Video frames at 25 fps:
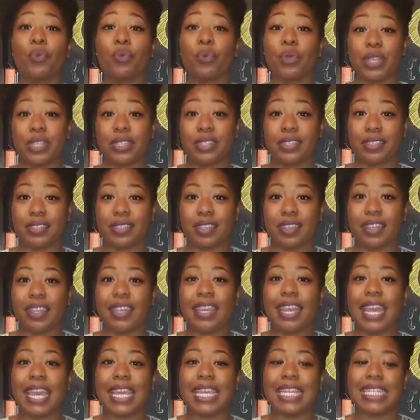risk
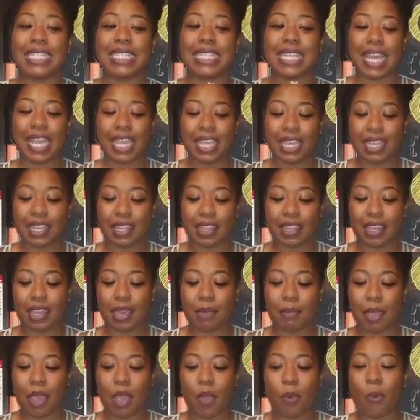and taking
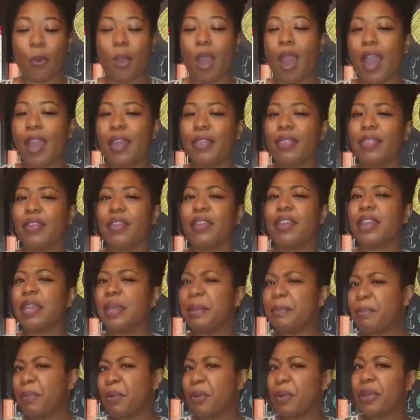them and why they're
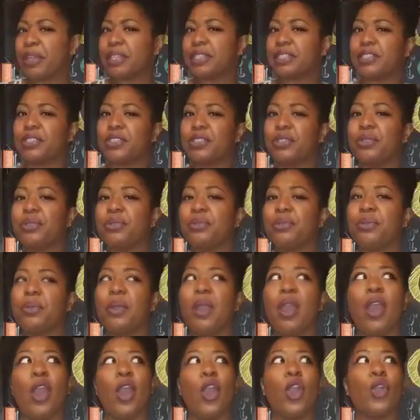important to
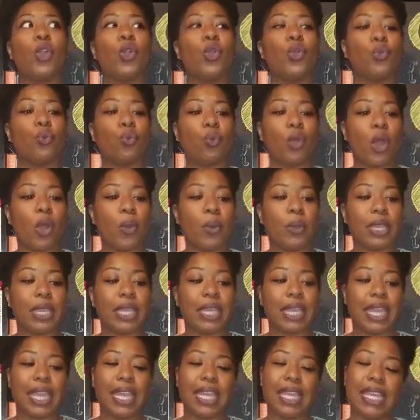
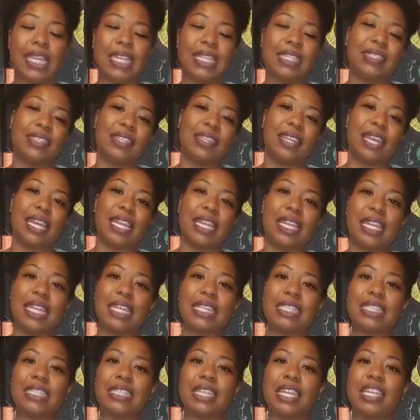growing and getting to that
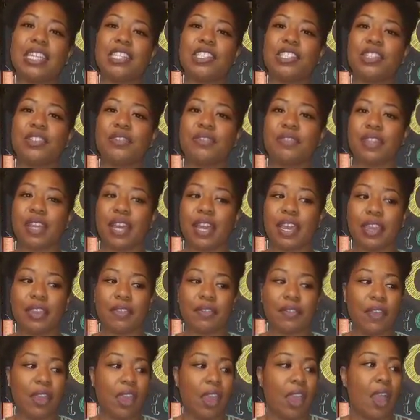next stage of
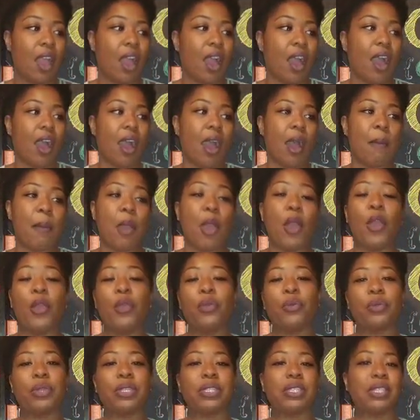life.
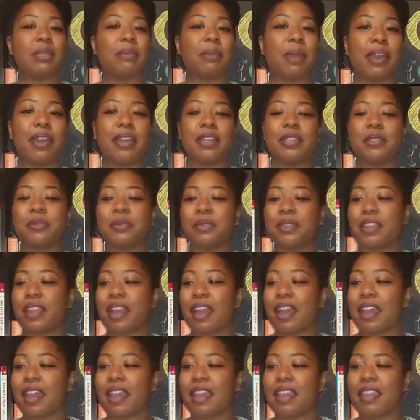Recently my husband and
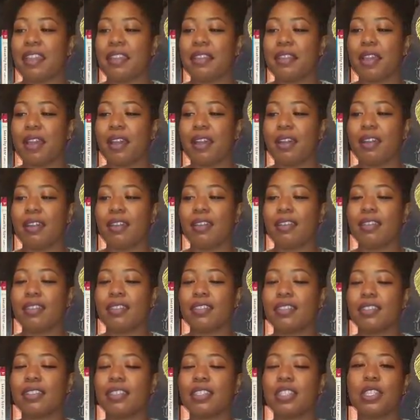
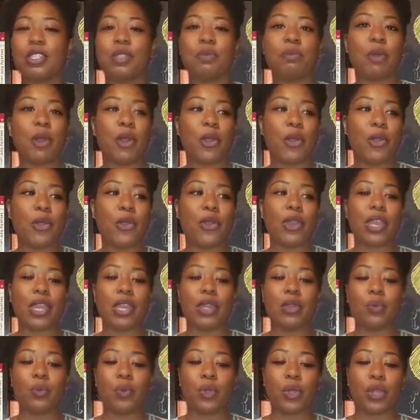I spoke
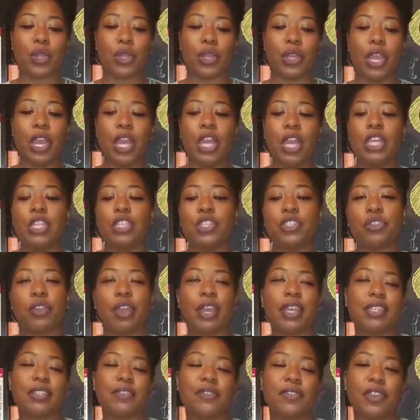and were
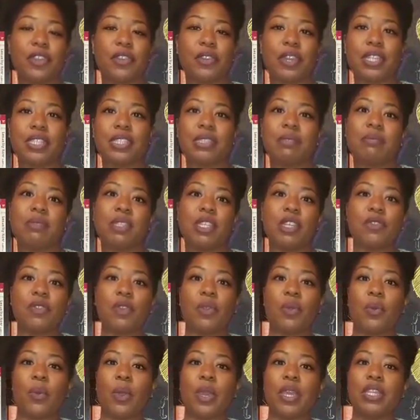trying to figure out some
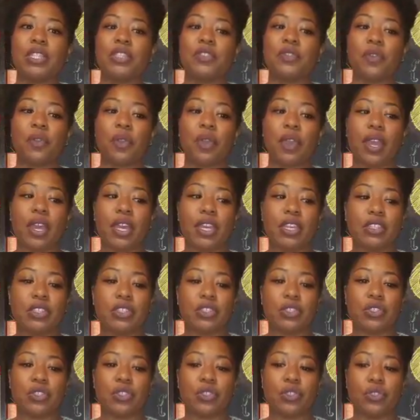different ways for
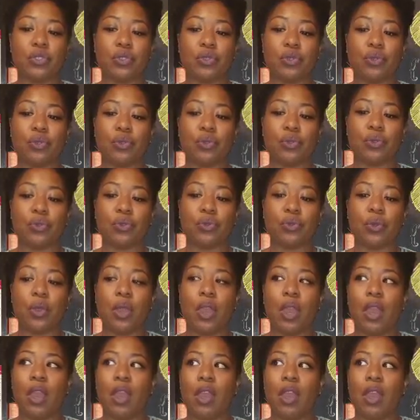us to